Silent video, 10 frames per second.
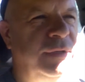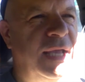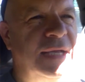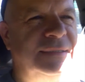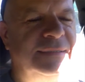
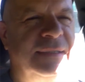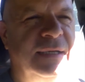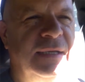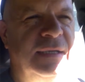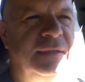So,
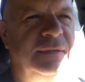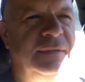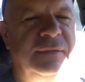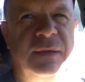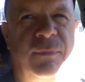yes,
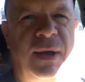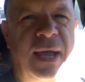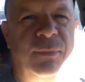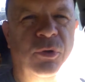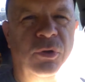the
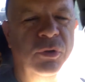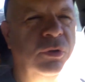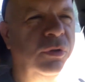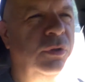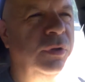
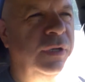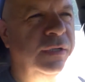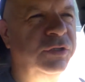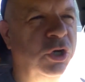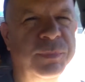Bible
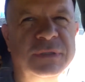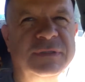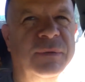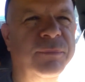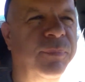
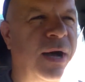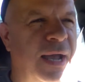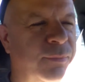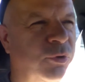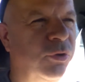interprets the
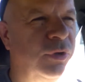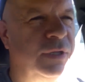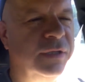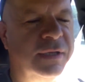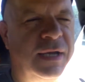
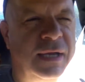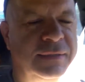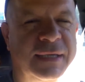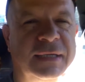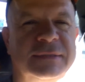Bible in the
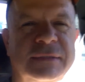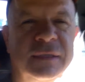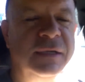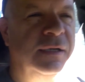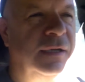
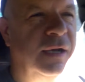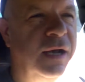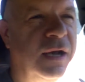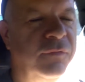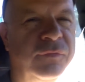context
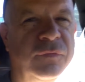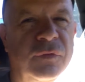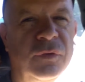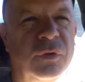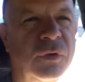of
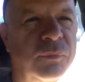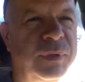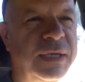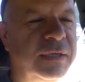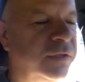
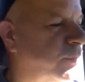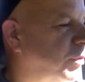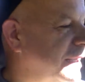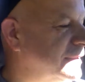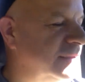being
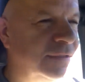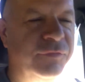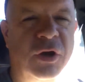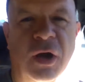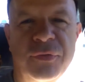in the
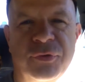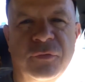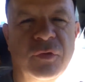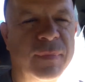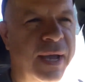presence of the
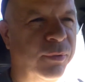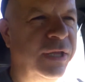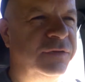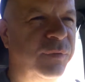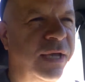author of the Bible.